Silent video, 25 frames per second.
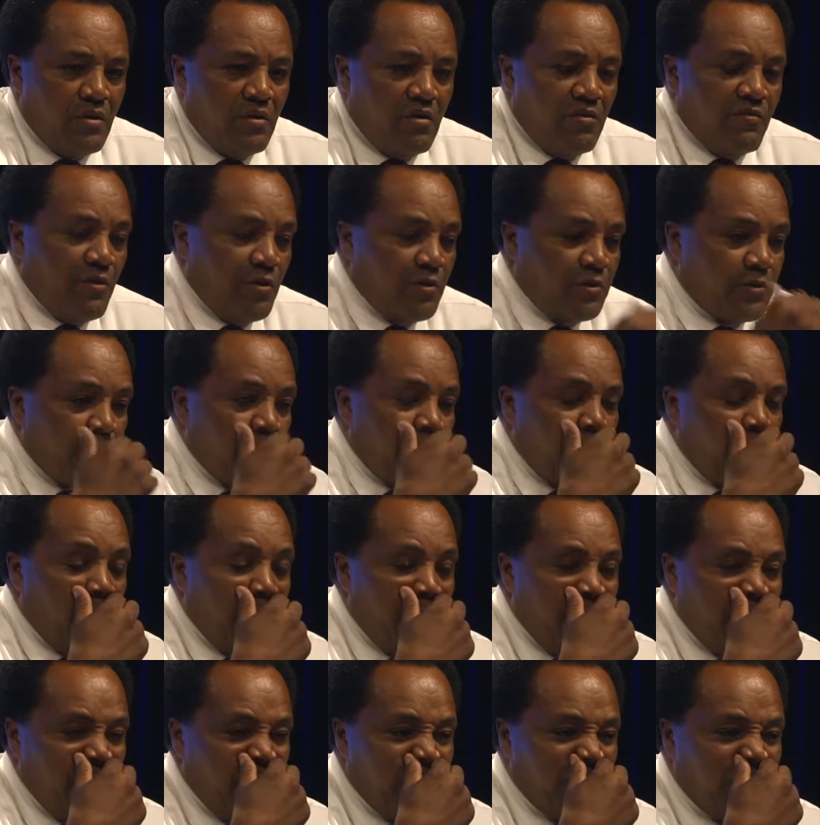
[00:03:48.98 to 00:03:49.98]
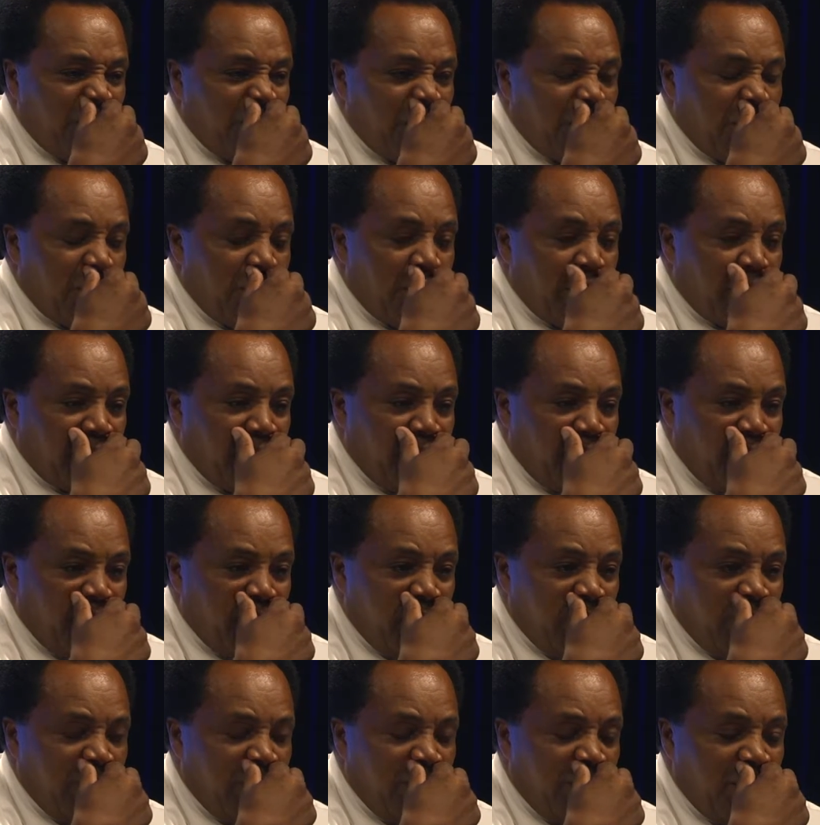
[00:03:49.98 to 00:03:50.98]
First and foremost, I
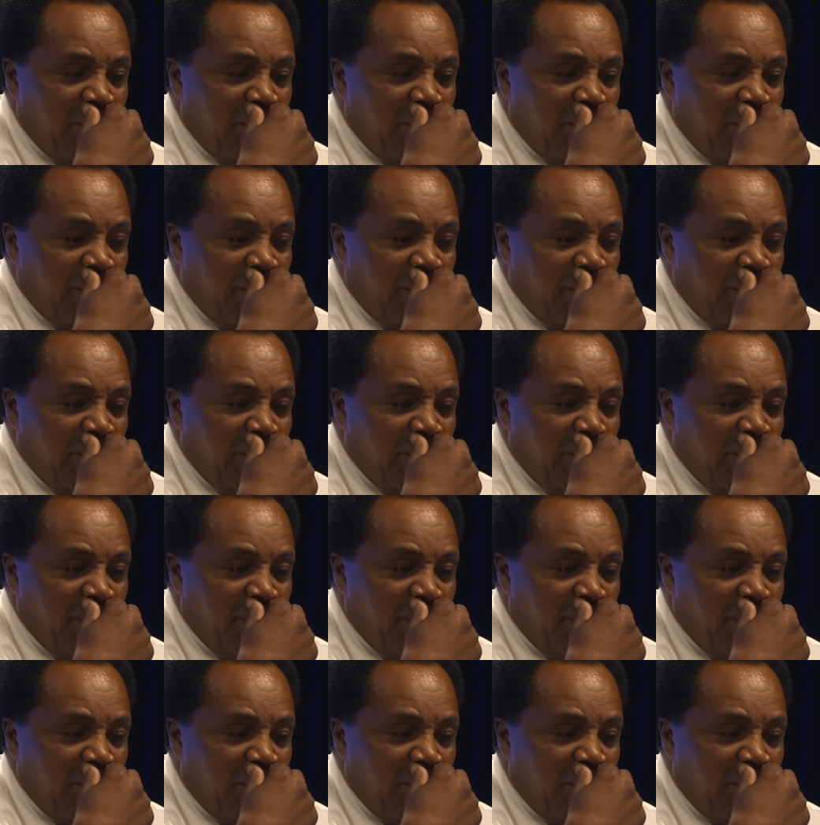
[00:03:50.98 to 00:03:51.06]
commend